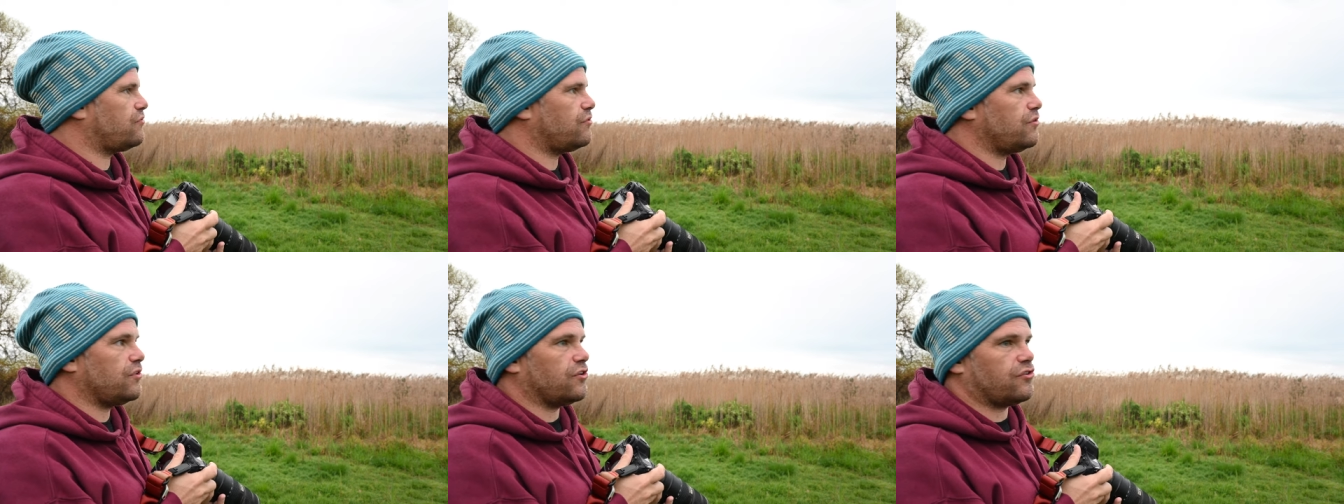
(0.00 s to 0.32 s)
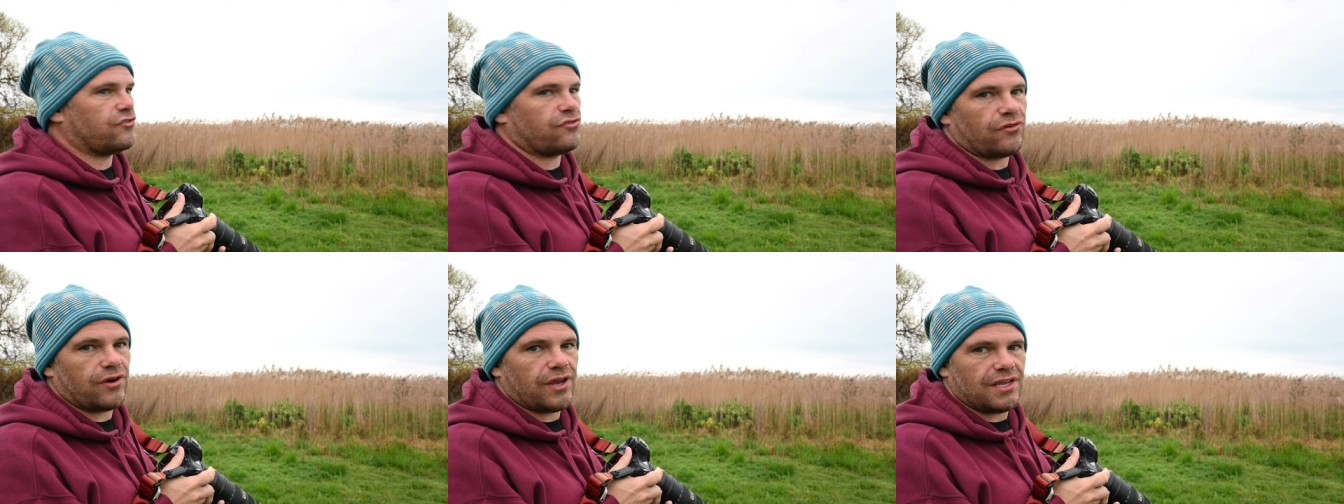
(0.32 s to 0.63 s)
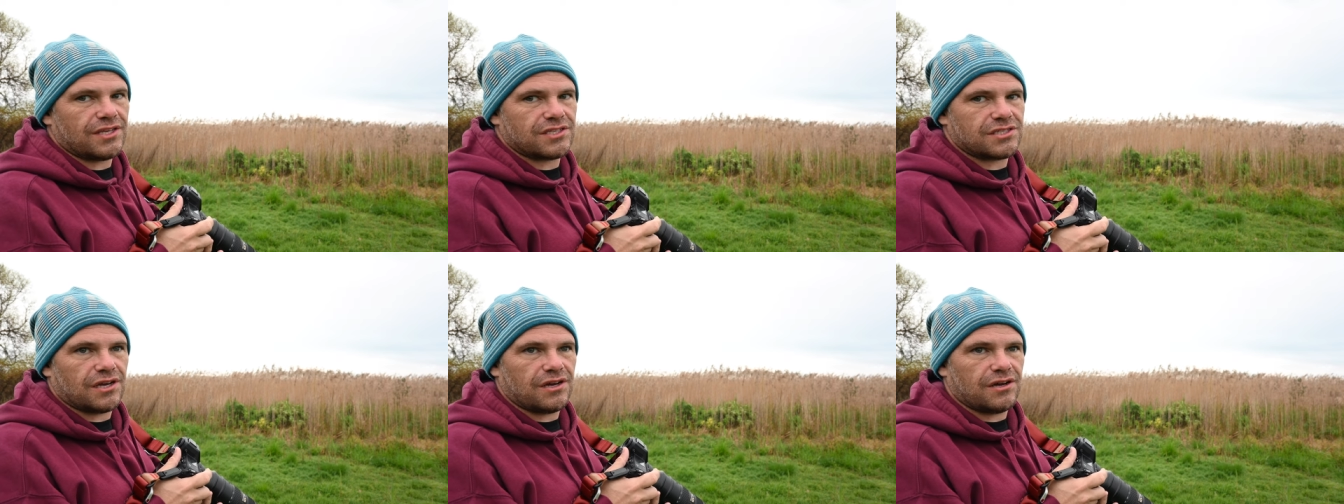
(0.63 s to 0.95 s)
through the
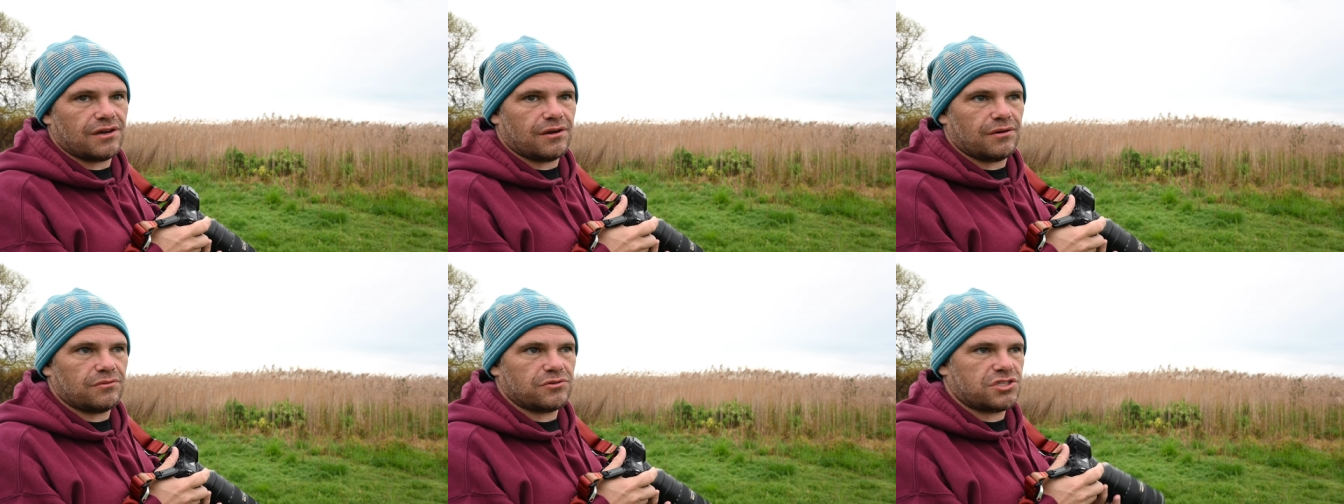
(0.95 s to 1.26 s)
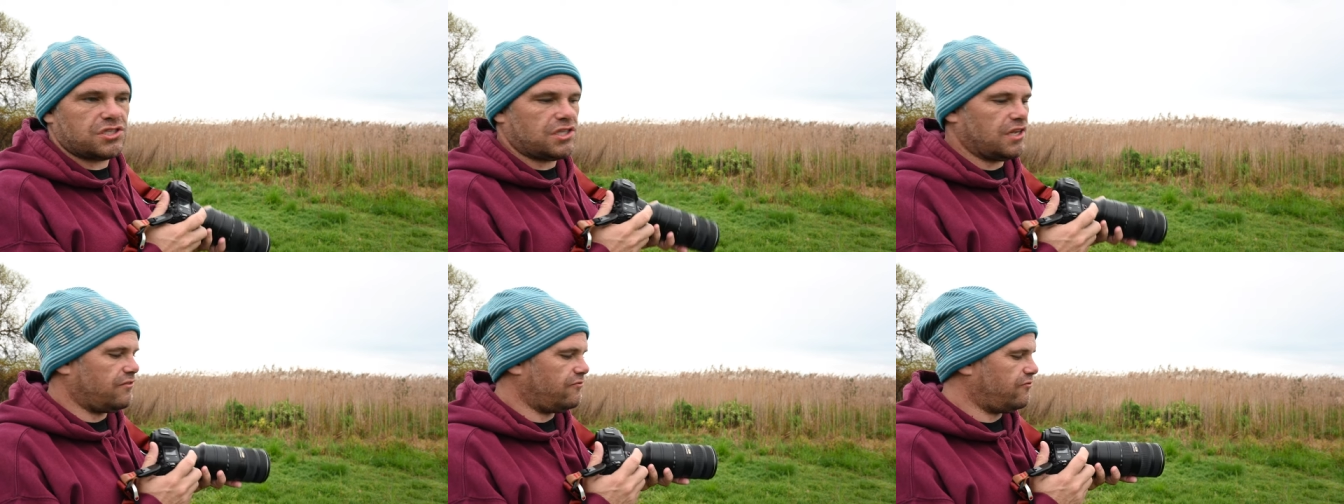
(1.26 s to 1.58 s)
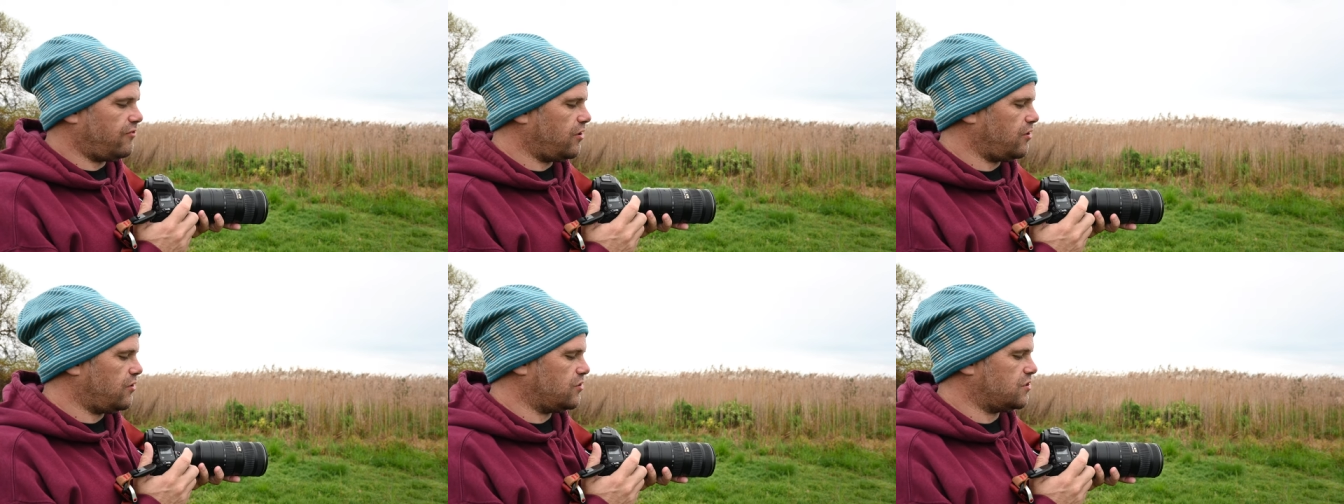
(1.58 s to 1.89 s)
tree so I was still in
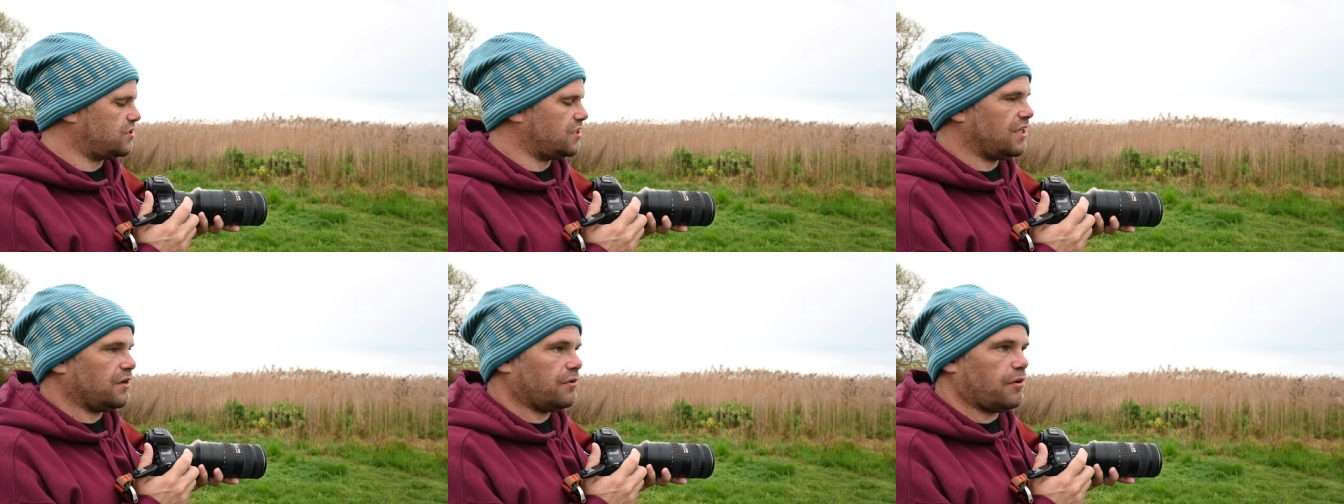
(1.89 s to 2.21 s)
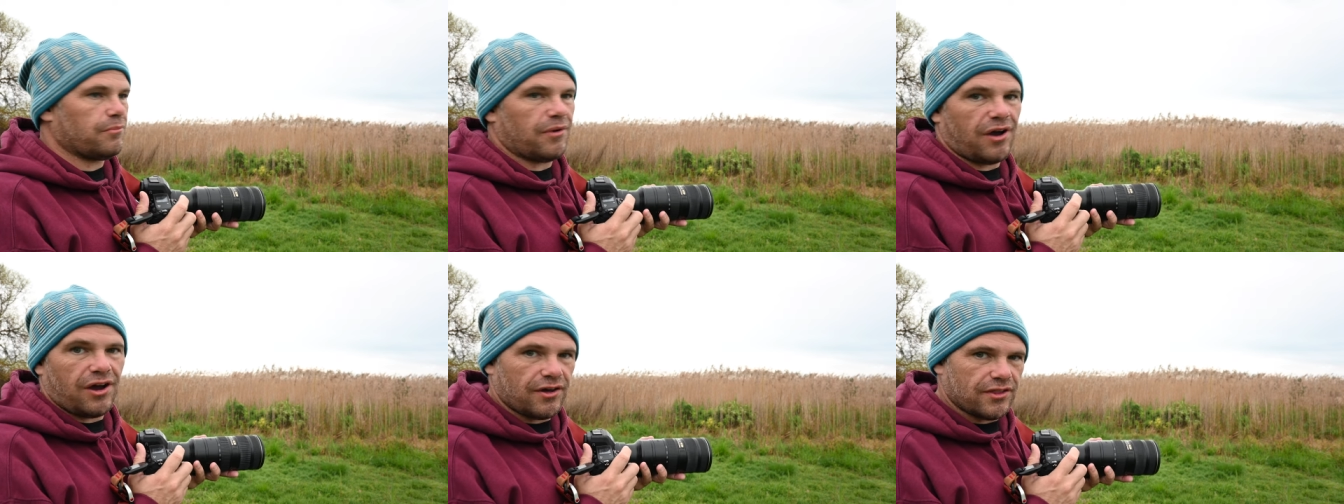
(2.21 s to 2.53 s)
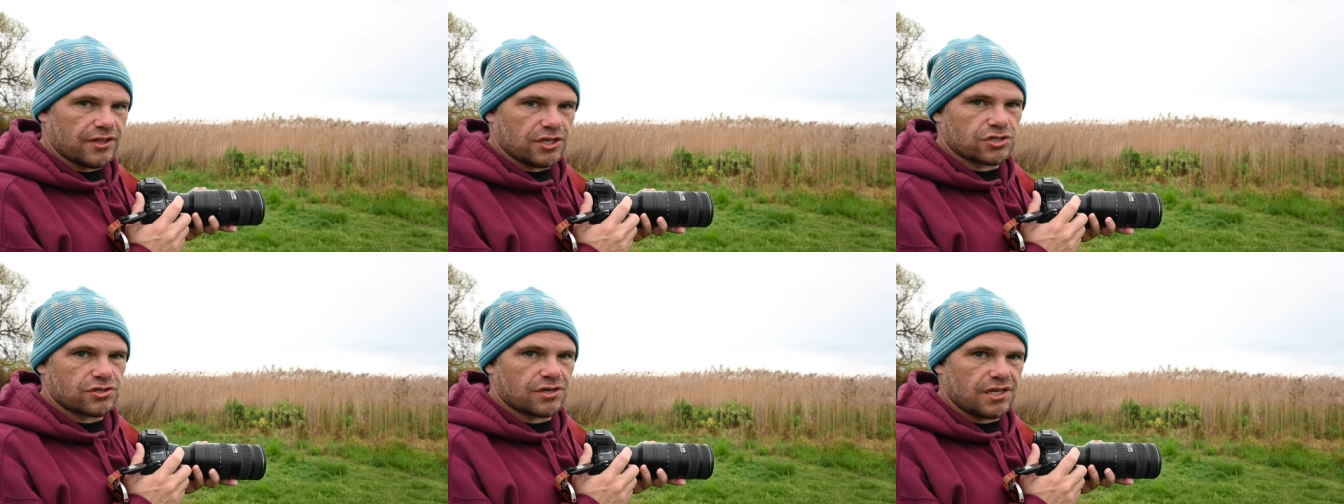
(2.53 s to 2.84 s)
focus and then it went
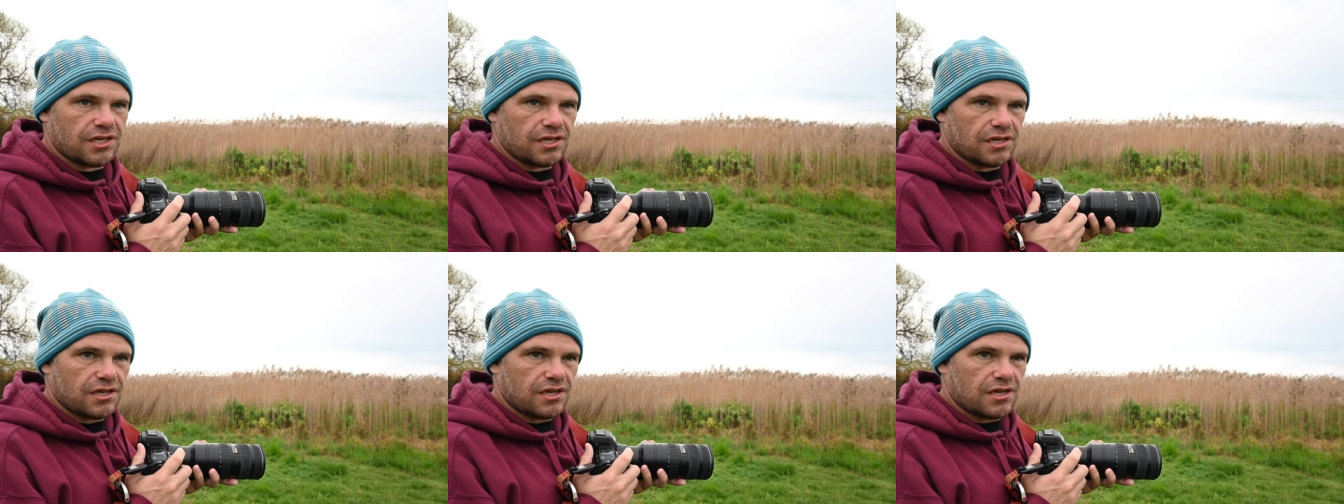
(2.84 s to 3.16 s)
behind the tree